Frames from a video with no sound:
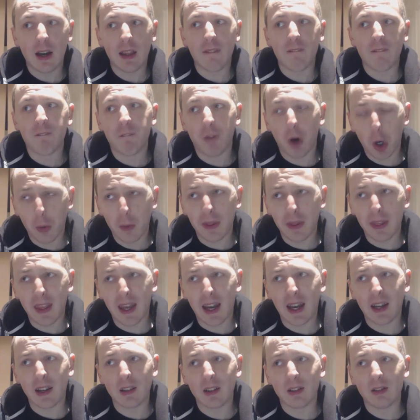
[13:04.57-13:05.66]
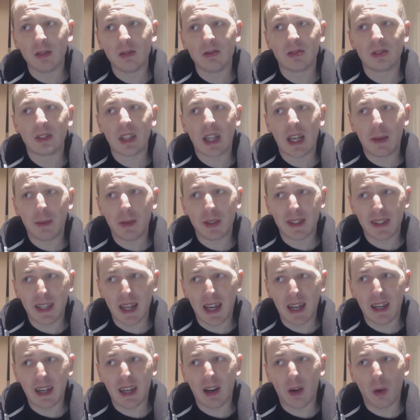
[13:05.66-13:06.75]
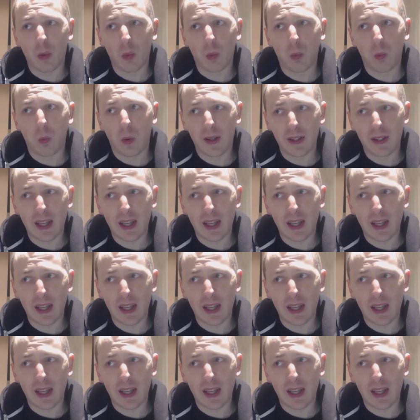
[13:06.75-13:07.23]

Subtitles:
and then following that, Damien Sandow